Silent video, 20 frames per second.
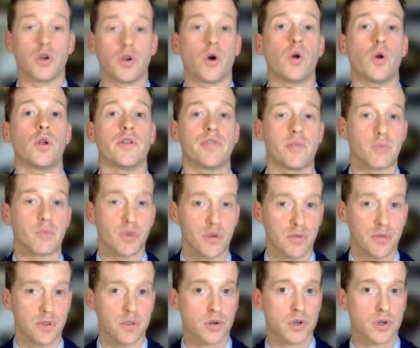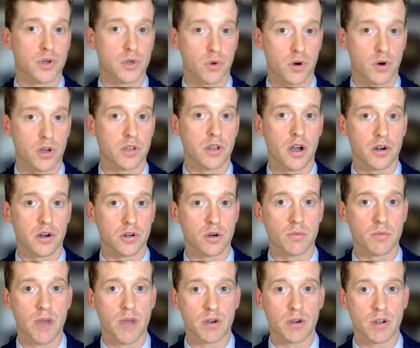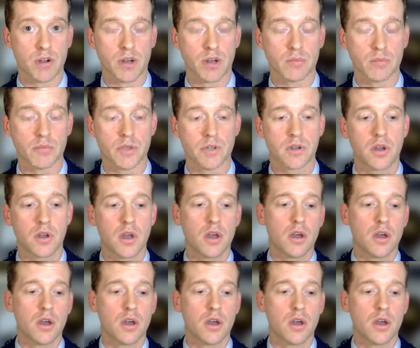goal of improving their short and long-term outcomes.